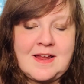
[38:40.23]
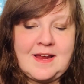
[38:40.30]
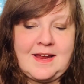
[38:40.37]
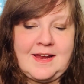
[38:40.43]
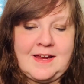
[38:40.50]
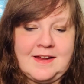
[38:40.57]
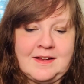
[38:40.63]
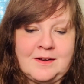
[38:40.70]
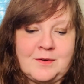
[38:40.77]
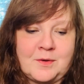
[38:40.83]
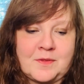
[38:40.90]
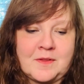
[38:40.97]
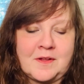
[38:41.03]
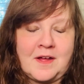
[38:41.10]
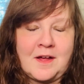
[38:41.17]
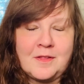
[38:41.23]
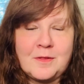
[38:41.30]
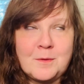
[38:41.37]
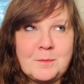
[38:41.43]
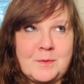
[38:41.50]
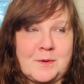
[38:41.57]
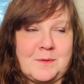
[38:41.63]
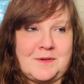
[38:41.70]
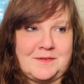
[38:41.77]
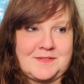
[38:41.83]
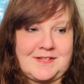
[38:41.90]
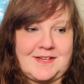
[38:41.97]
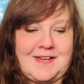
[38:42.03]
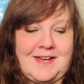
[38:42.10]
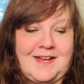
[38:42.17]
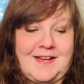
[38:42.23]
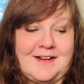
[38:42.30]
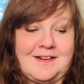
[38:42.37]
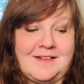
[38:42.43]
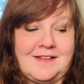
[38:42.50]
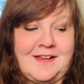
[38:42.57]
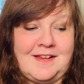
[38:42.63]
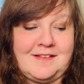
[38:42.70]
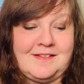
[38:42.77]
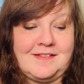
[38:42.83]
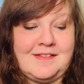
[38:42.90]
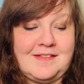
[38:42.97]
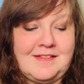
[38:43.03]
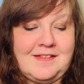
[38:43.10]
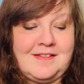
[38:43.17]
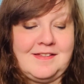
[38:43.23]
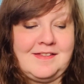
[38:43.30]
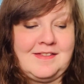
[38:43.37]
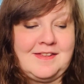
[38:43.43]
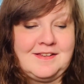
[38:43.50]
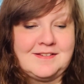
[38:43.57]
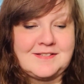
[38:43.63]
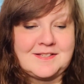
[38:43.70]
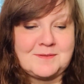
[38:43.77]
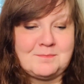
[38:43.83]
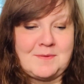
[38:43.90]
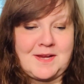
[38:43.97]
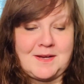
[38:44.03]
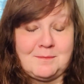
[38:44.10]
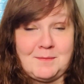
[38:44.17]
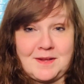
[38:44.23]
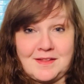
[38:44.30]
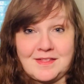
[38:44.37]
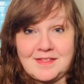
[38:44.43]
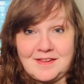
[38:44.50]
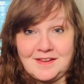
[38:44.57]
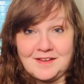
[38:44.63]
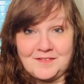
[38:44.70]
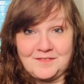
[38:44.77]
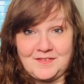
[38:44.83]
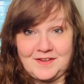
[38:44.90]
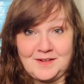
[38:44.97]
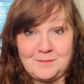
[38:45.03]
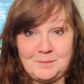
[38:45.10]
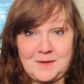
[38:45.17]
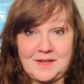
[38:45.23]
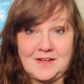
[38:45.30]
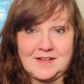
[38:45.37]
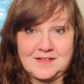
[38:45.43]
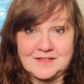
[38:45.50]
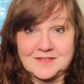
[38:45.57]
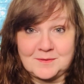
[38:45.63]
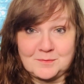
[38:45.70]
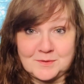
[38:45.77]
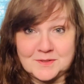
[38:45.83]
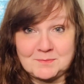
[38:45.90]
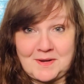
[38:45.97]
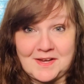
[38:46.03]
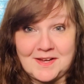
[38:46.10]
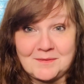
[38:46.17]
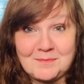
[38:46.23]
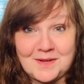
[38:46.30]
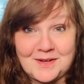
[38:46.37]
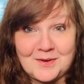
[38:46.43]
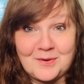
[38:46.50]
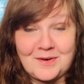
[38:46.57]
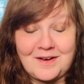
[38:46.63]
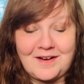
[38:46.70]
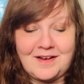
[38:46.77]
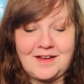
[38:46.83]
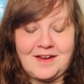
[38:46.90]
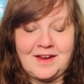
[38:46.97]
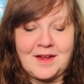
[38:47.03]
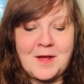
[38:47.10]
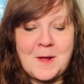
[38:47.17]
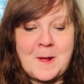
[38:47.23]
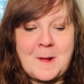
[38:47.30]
And the other book when I was a kid, and this made me think of it because it was making me cry,